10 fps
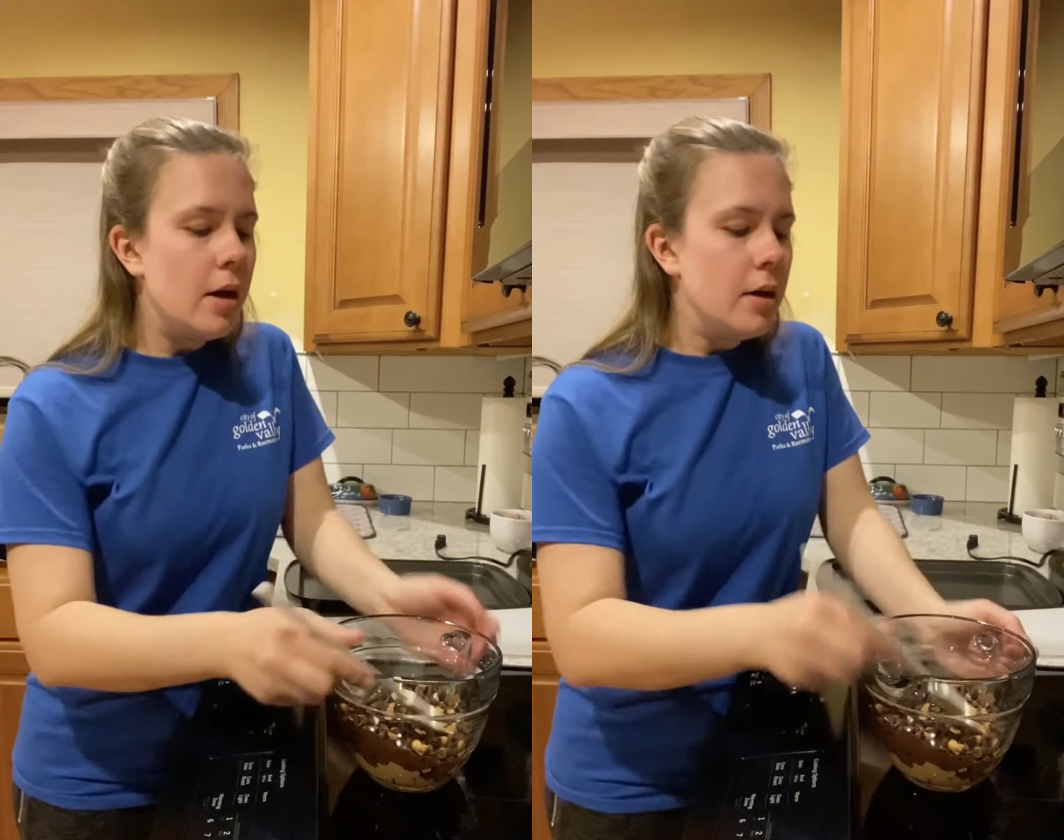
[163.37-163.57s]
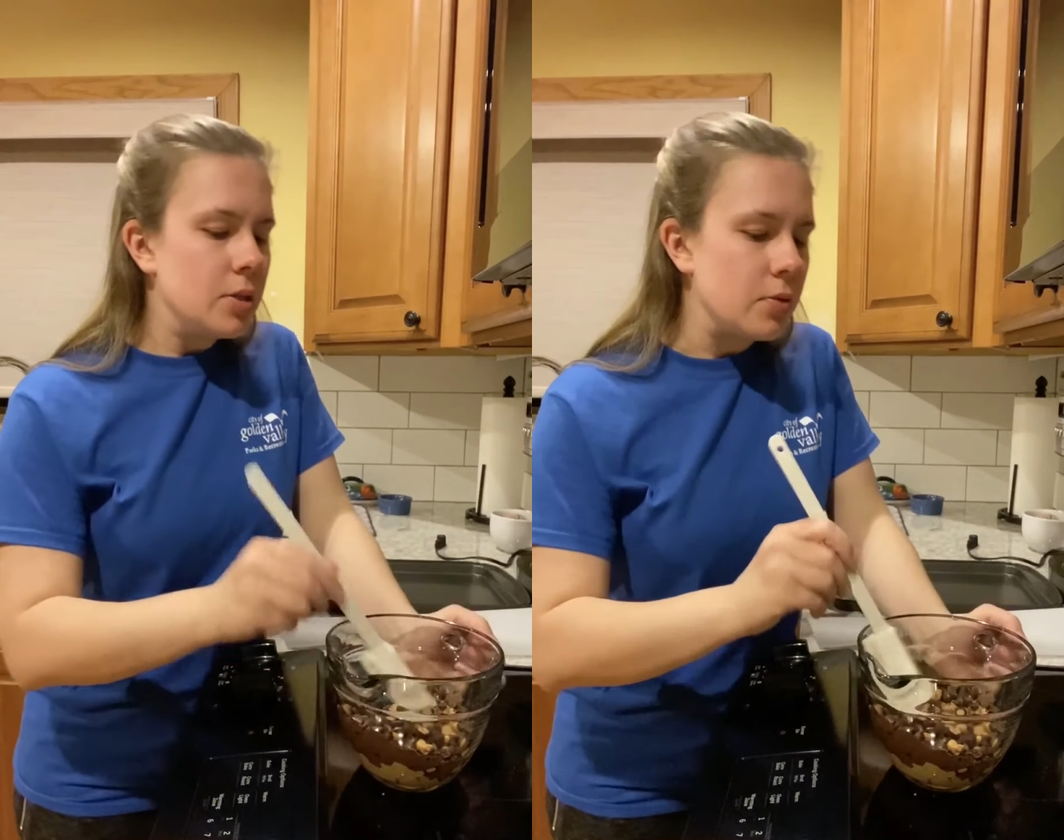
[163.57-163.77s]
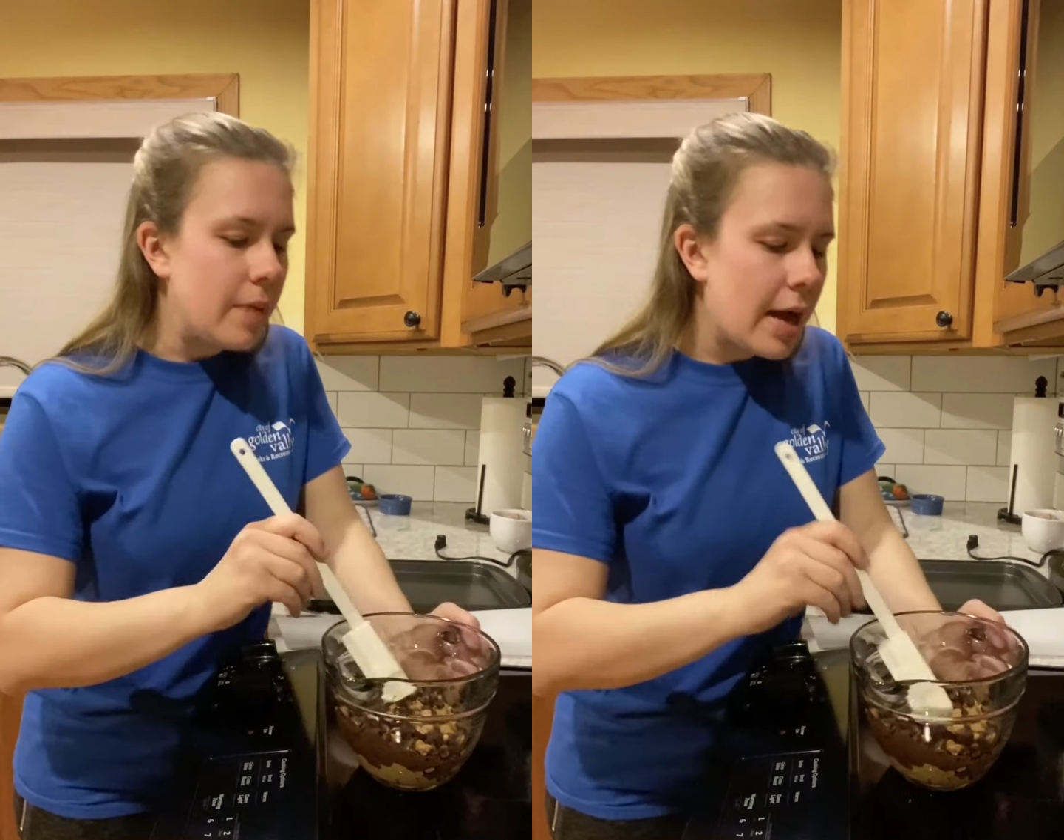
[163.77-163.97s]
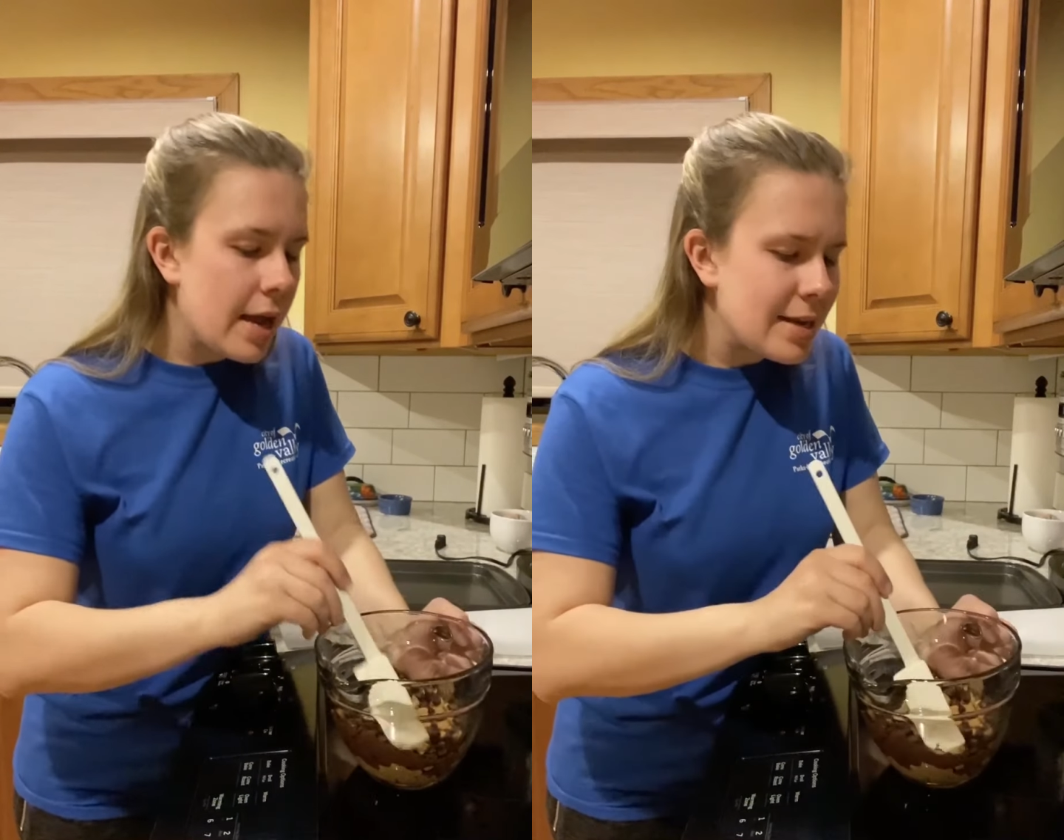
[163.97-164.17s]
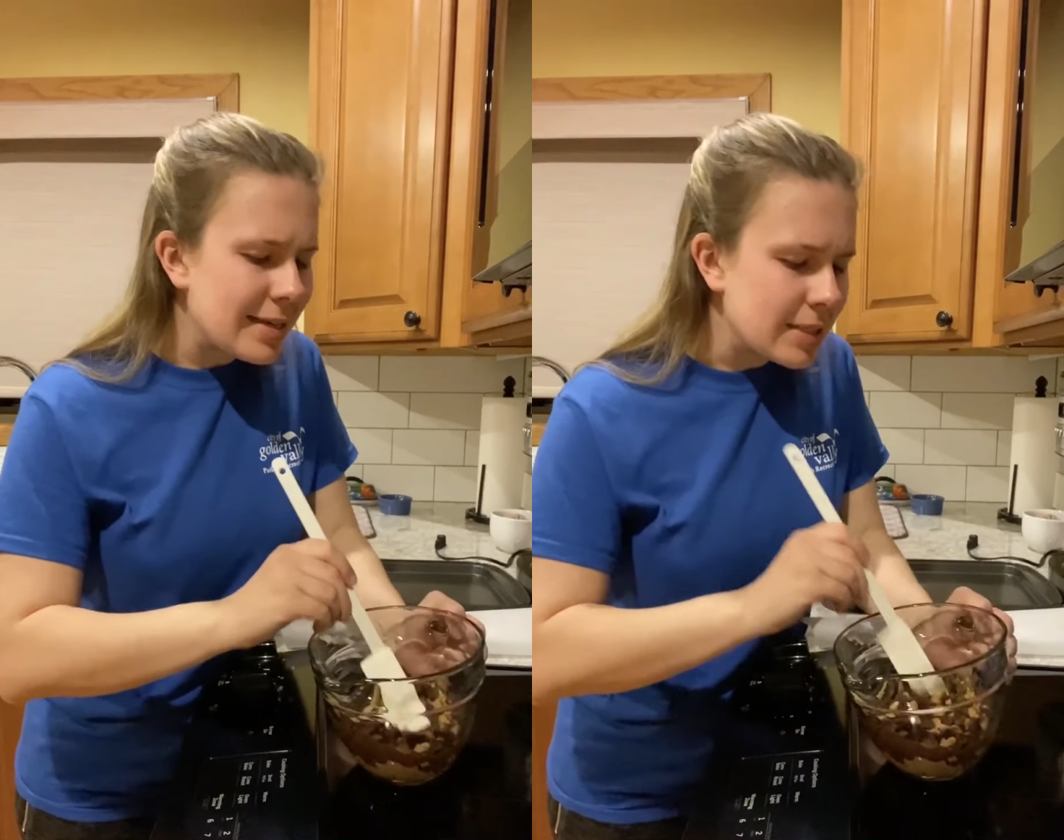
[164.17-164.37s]
So
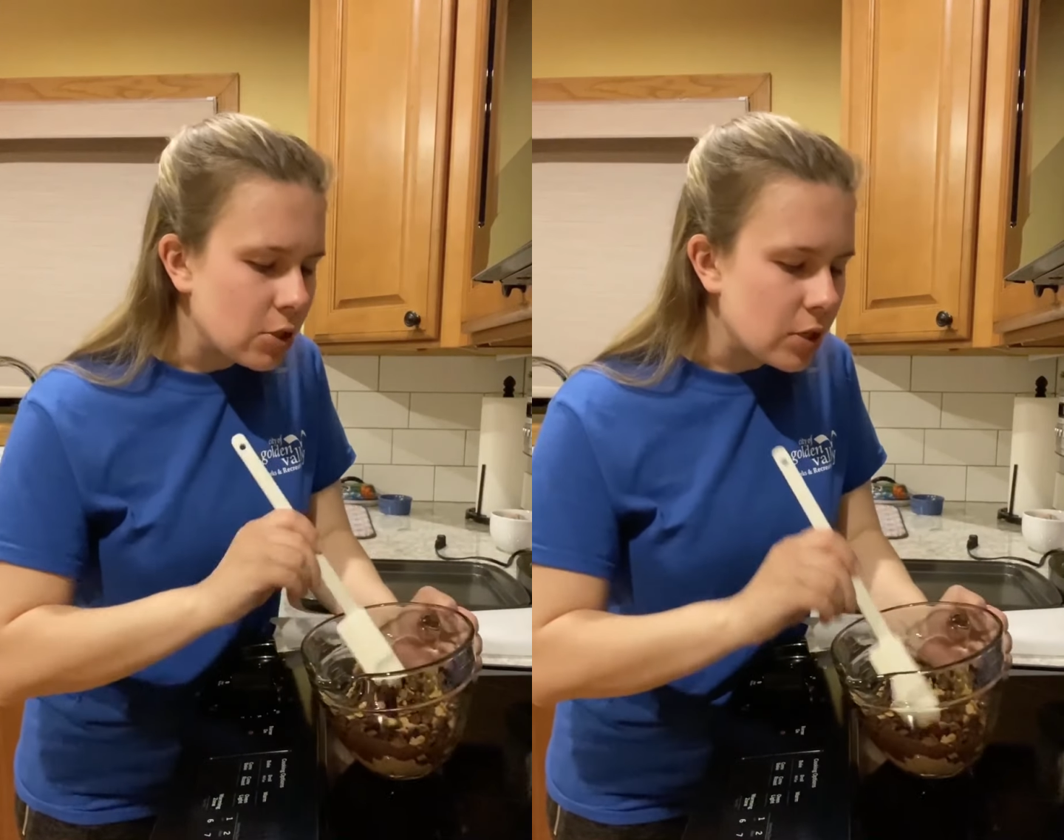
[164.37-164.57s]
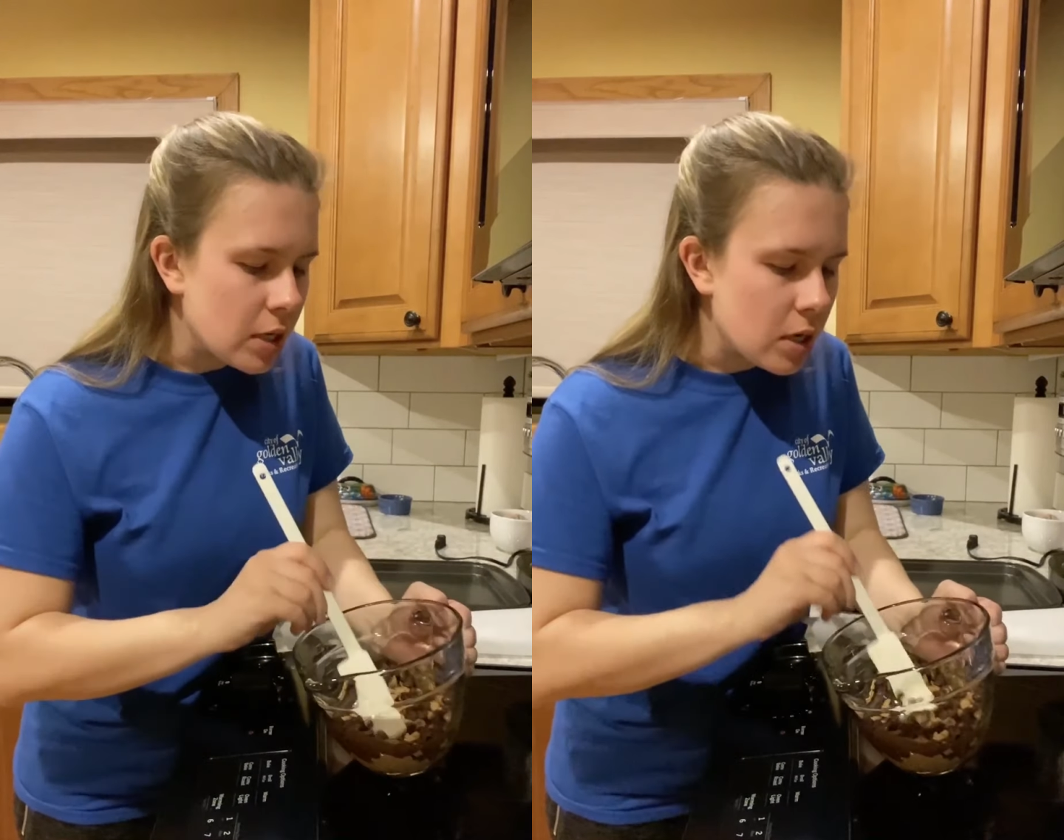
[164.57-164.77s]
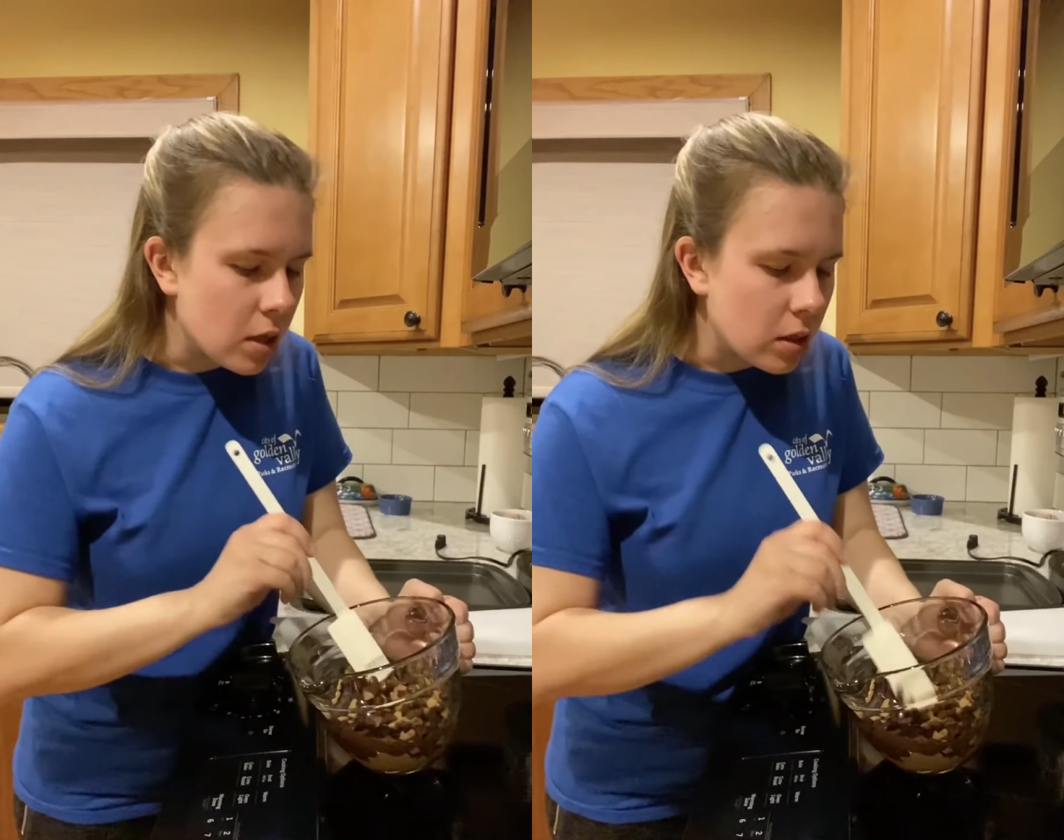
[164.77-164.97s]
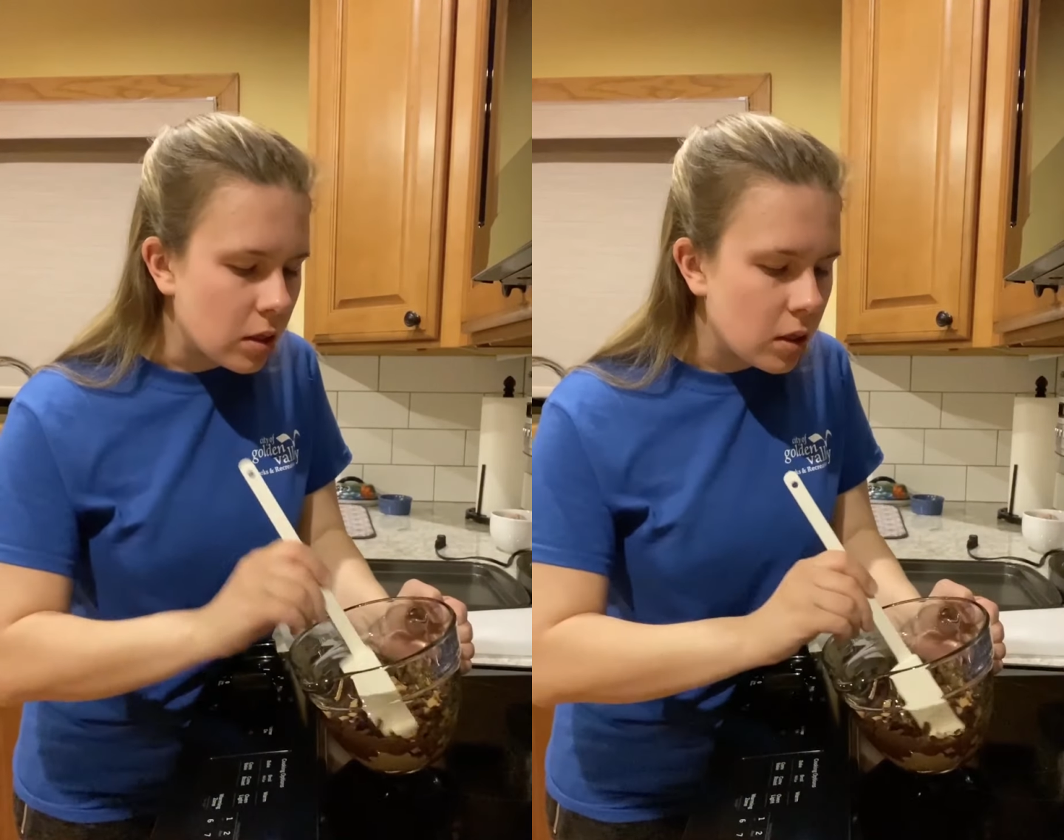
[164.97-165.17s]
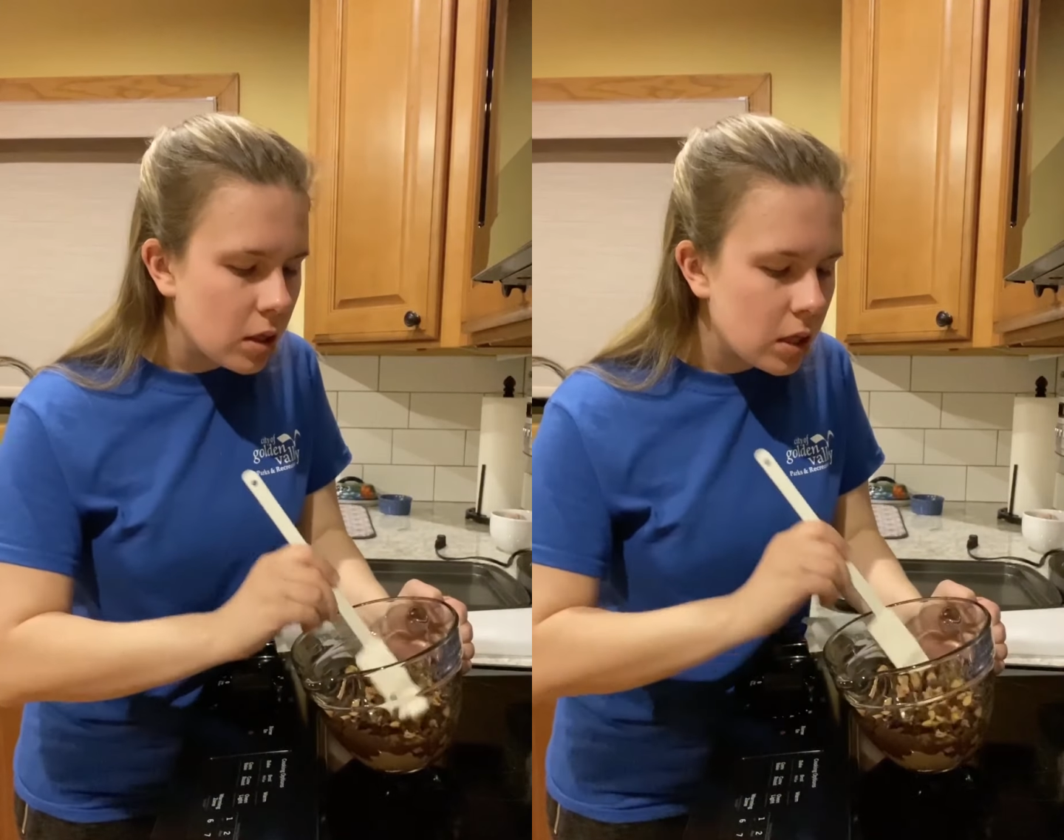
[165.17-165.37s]
mine is looking a
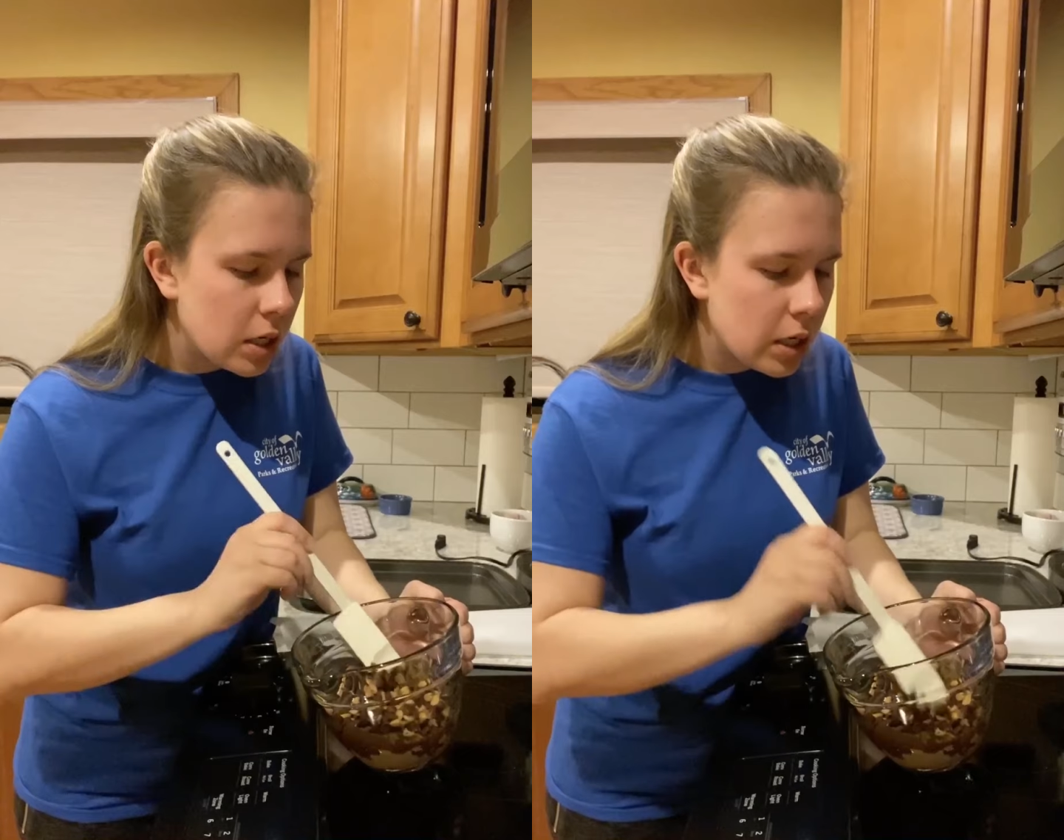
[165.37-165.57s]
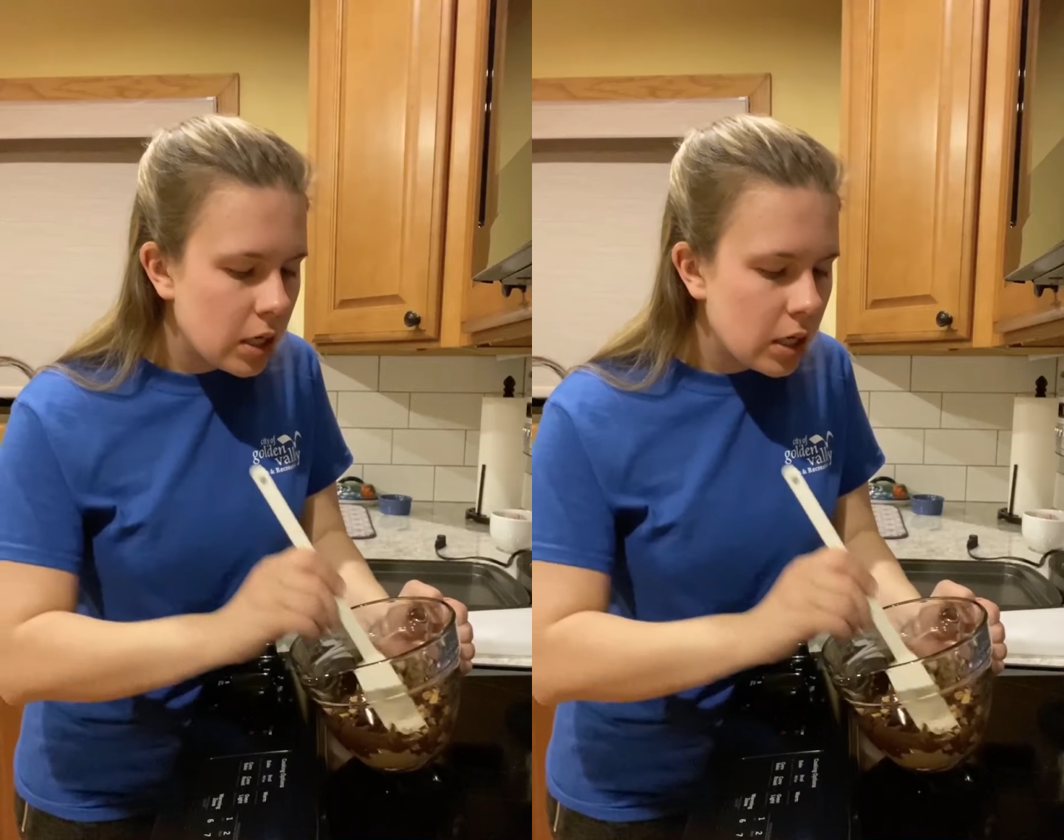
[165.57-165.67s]
little,